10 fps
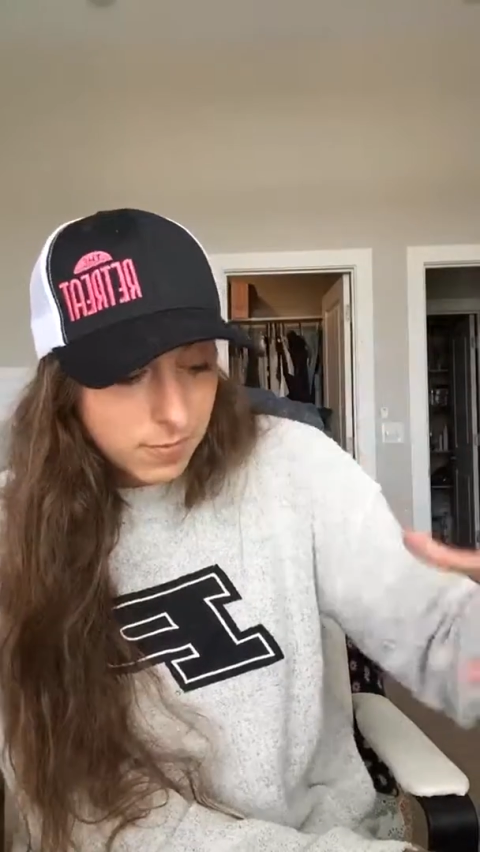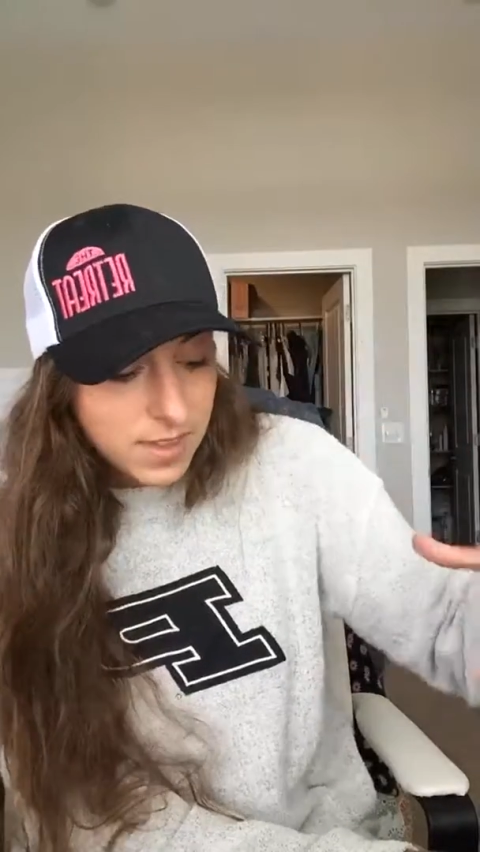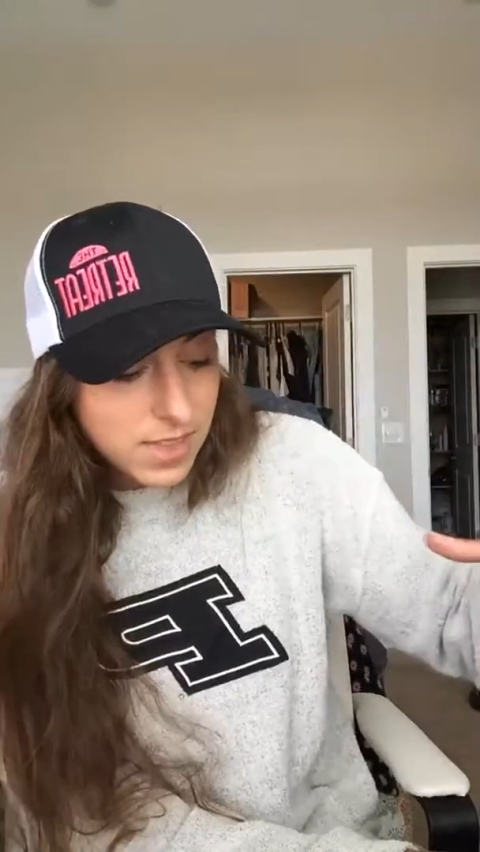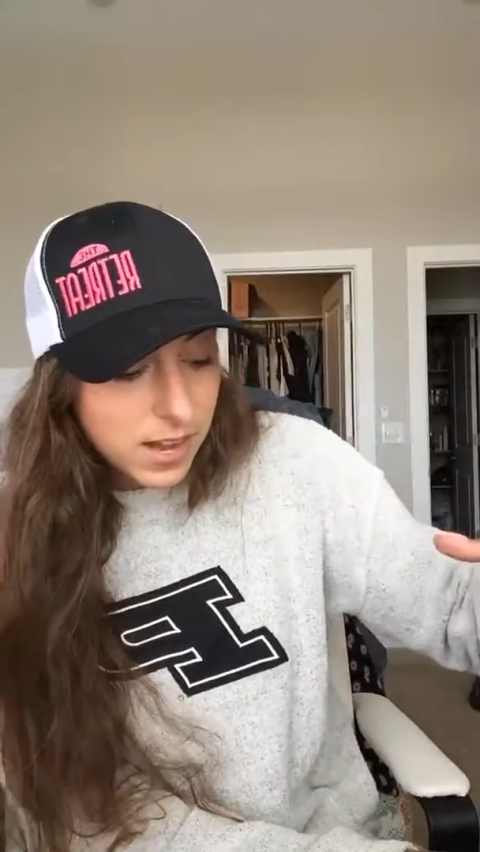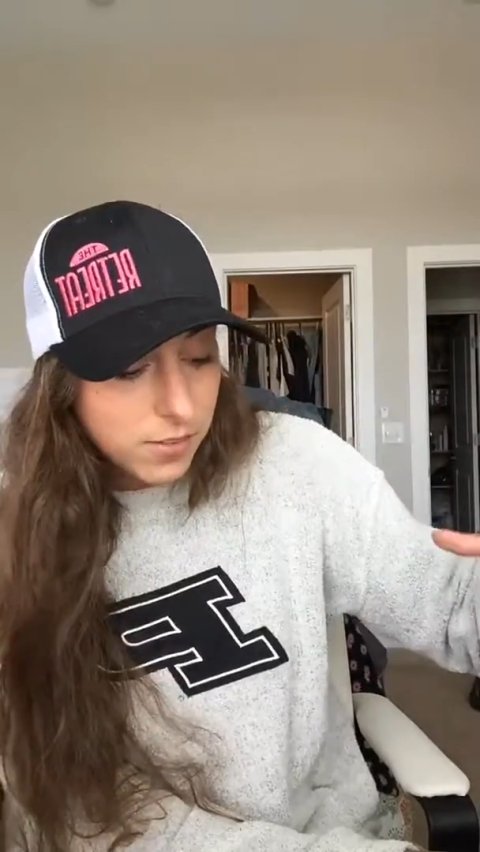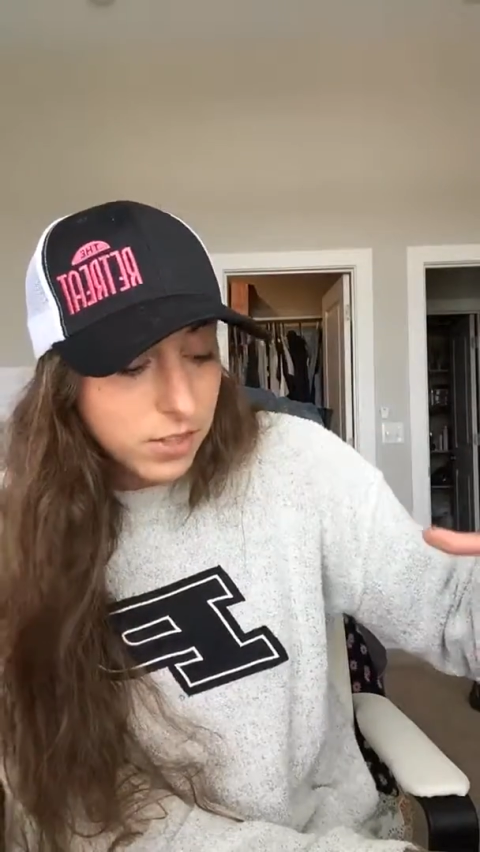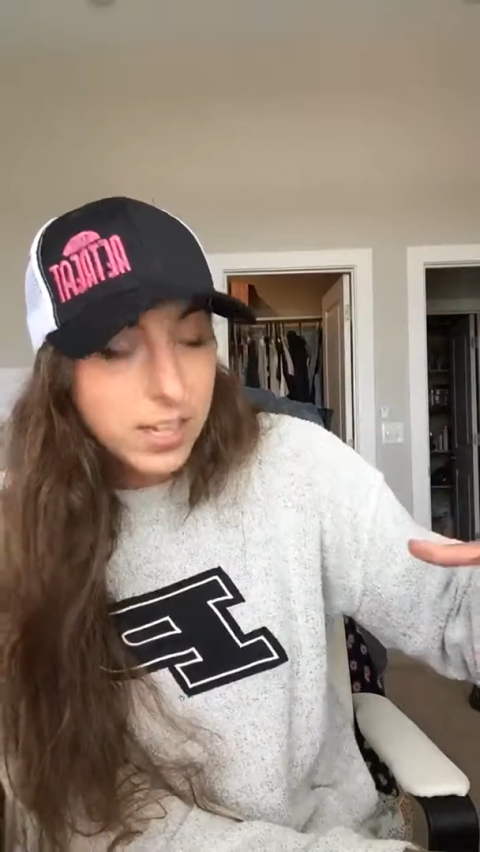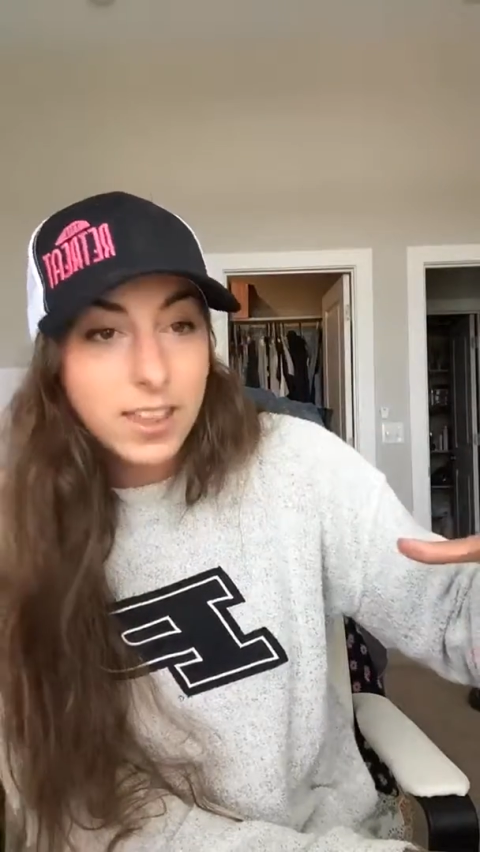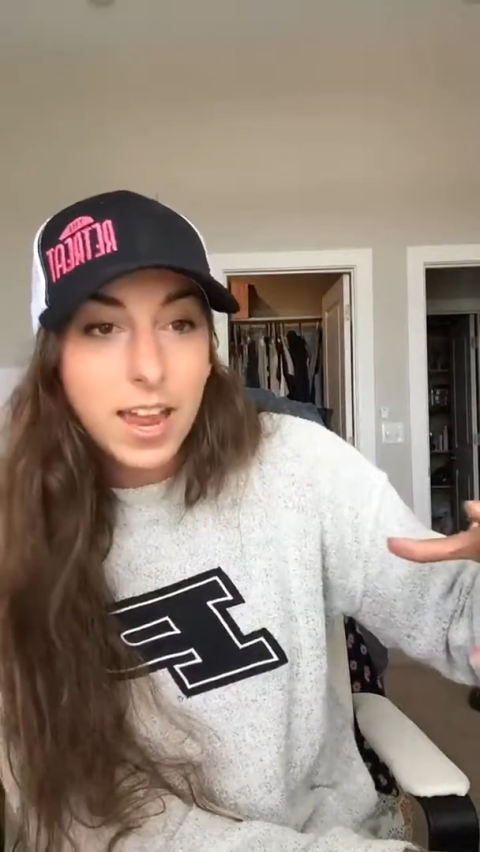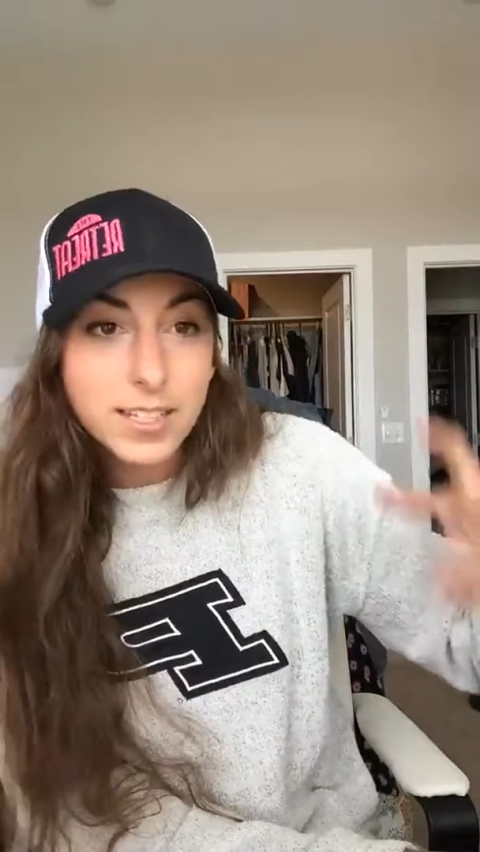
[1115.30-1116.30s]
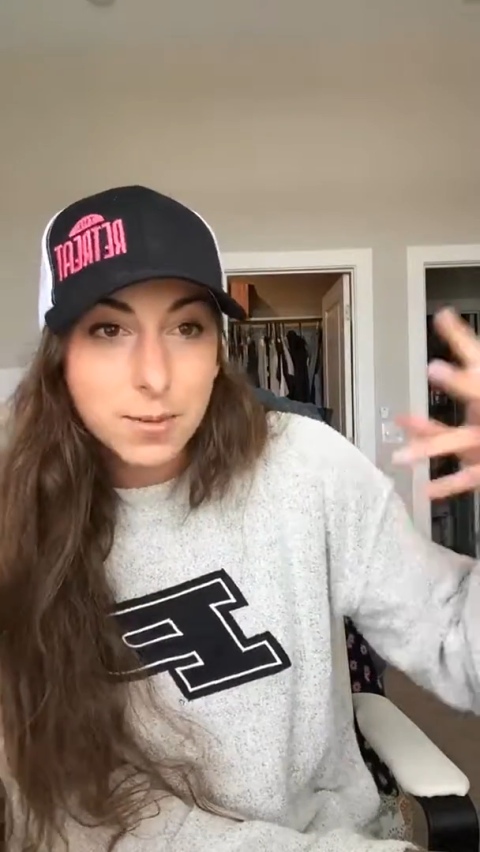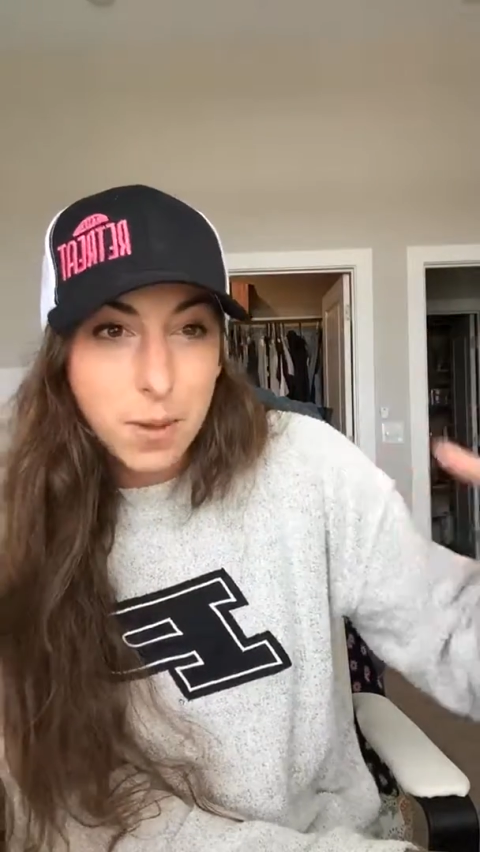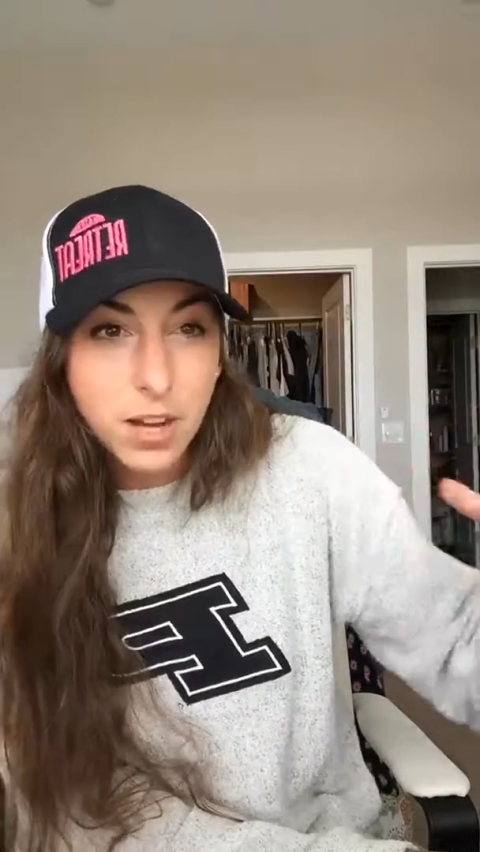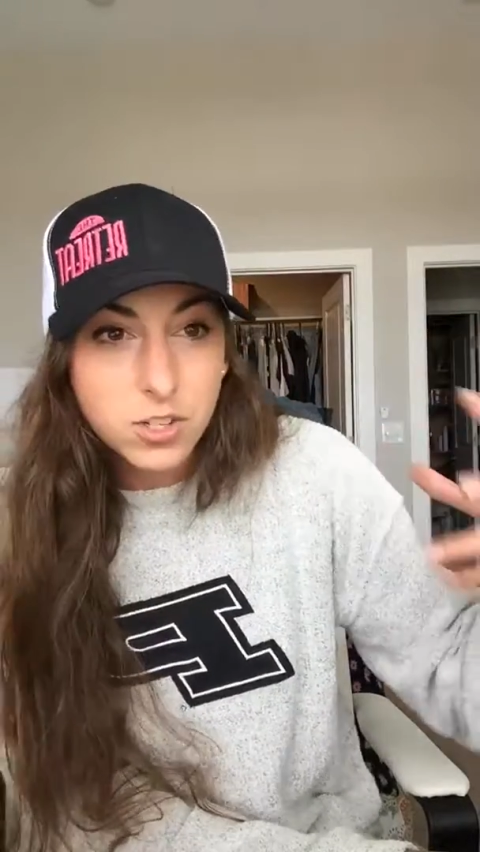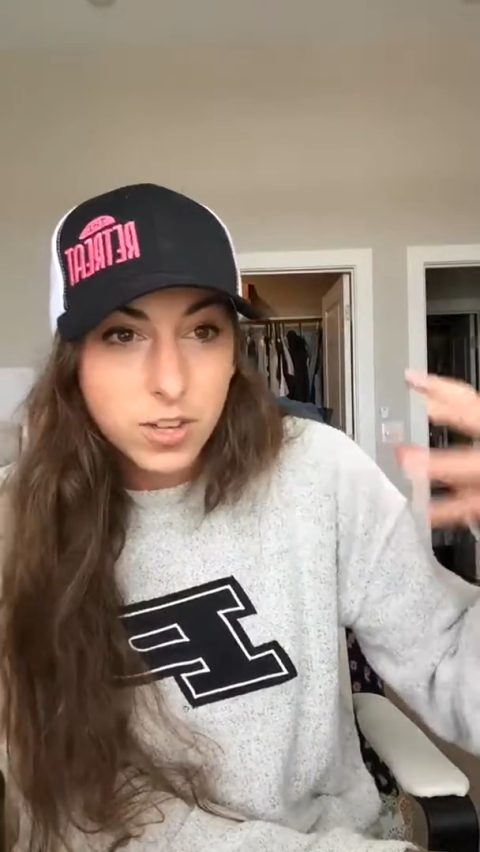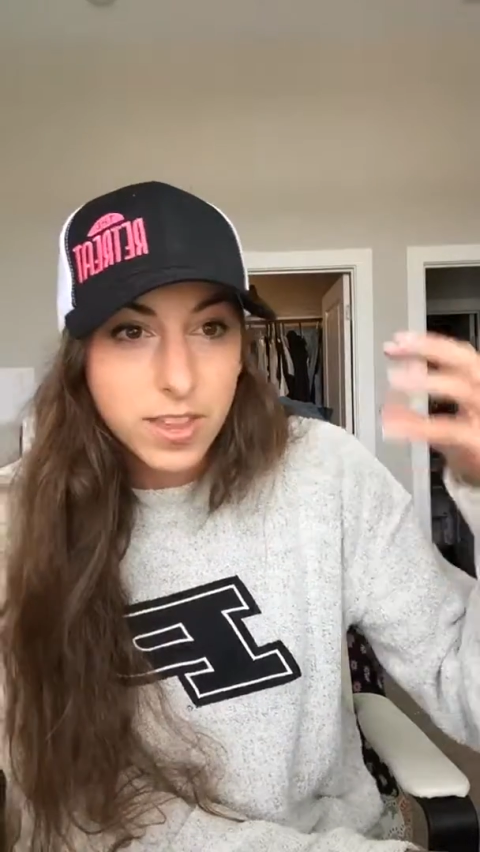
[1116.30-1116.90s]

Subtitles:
that I really liked, a mantra